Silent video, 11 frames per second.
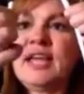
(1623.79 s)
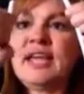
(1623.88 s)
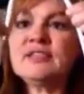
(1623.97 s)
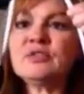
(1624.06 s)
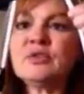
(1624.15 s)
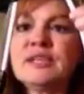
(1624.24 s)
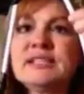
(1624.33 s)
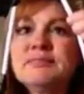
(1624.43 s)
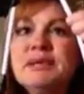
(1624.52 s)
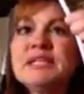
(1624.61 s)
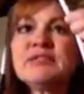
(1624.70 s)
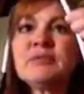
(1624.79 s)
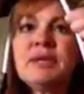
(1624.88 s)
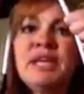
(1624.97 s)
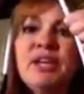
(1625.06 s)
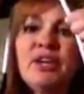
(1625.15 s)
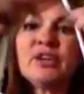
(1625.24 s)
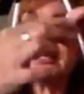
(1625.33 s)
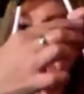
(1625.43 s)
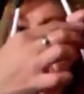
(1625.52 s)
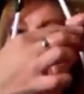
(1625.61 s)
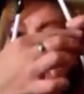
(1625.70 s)
Okay, so this piece from here
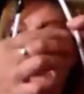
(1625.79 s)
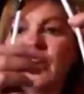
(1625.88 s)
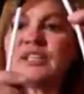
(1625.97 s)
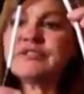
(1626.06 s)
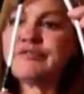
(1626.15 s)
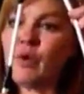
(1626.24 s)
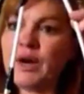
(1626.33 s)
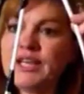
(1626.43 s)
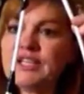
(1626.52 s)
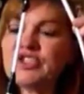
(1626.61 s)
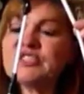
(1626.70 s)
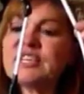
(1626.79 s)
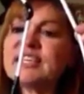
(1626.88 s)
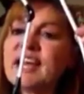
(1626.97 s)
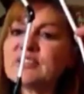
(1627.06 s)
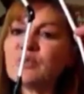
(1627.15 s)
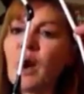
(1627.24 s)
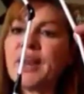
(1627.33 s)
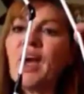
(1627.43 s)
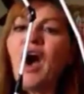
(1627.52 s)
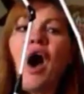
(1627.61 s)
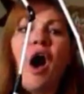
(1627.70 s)
to here is 4 inches, and guess what?
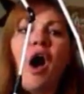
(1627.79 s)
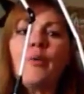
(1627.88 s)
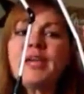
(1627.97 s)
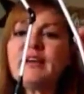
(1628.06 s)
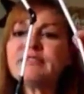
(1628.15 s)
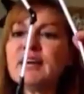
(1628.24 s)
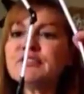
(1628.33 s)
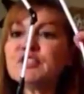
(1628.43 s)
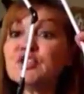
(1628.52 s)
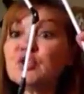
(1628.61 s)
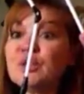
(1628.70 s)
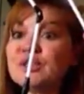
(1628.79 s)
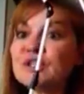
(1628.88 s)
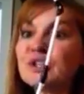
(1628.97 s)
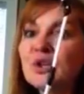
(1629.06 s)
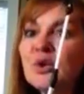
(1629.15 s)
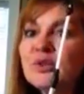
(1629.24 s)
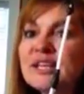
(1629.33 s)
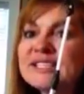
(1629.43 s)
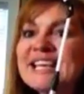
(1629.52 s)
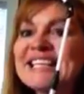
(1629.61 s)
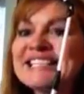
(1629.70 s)
All we have left to do is glue
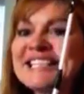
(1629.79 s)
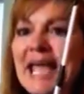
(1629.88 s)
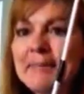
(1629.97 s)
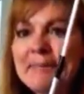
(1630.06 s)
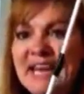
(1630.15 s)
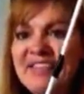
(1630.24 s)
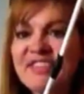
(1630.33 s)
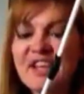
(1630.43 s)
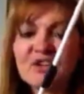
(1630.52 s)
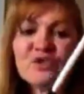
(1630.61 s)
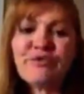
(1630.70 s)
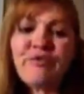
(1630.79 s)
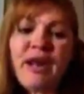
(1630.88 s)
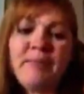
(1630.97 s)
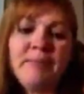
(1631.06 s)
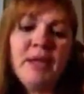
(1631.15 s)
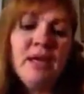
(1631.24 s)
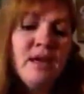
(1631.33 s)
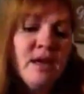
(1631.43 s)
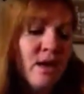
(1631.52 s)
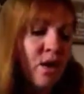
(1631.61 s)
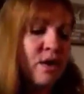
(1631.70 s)
this and tape it, and there's your frame.
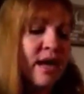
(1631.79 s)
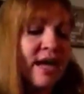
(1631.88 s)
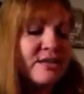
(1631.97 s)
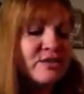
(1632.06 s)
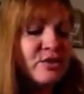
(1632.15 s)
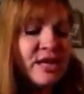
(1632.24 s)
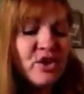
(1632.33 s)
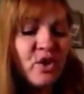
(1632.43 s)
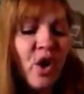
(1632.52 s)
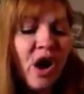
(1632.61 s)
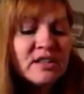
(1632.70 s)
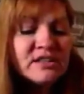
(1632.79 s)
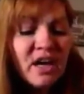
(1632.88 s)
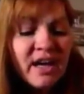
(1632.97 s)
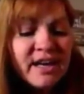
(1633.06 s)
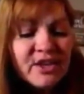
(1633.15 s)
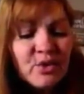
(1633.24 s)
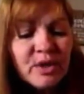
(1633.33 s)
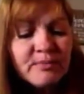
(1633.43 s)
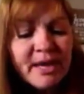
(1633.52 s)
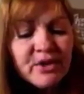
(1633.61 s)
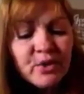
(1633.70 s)
Okay, so then you're all done, and you
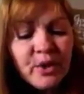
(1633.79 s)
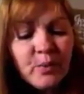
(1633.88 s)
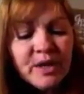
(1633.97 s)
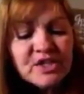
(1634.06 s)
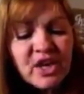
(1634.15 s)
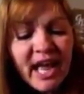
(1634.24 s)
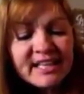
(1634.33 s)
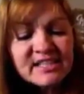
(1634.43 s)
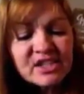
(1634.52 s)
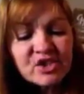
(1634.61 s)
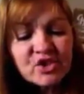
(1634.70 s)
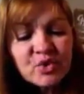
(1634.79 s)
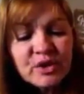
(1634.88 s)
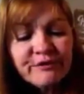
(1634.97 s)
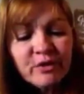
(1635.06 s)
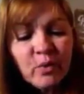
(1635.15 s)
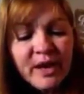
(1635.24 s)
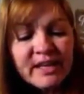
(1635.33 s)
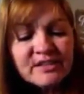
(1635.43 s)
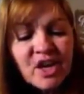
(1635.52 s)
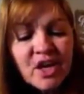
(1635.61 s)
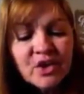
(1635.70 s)
can make your witch hats in 2 different
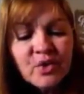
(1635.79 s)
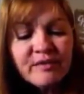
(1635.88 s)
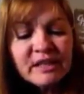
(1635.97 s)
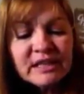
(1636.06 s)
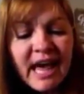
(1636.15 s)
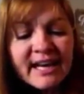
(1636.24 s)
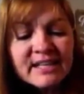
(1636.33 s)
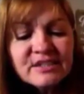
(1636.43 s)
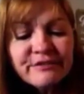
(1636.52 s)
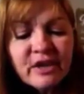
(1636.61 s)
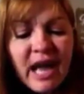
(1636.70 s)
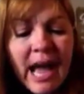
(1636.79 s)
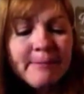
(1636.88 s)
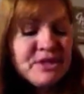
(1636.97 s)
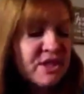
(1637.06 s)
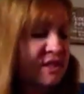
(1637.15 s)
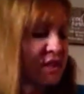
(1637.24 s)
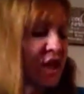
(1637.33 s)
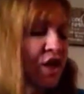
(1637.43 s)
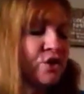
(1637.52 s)
ways. You have a lot of different options.